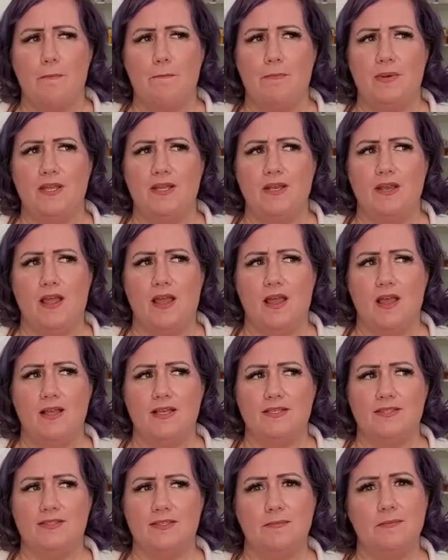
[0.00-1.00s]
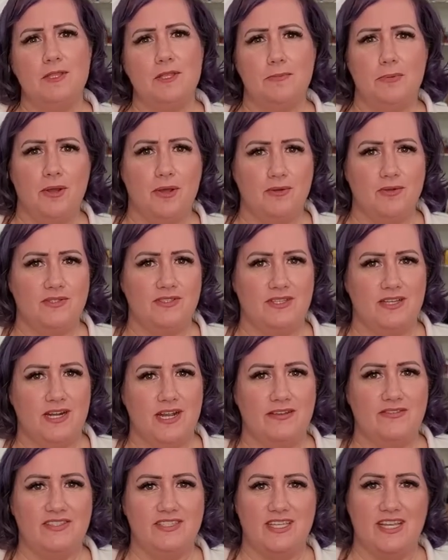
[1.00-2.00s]
But some of the posts that
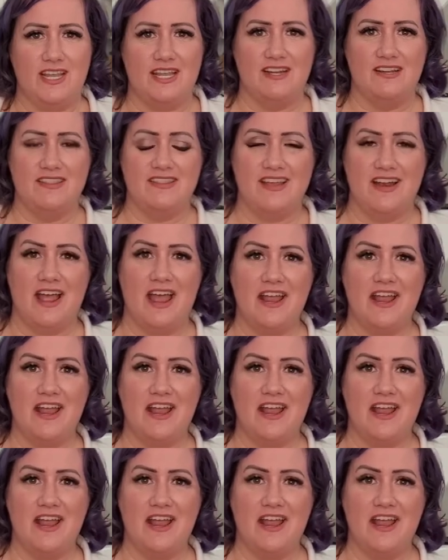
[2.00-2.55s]
I've seen that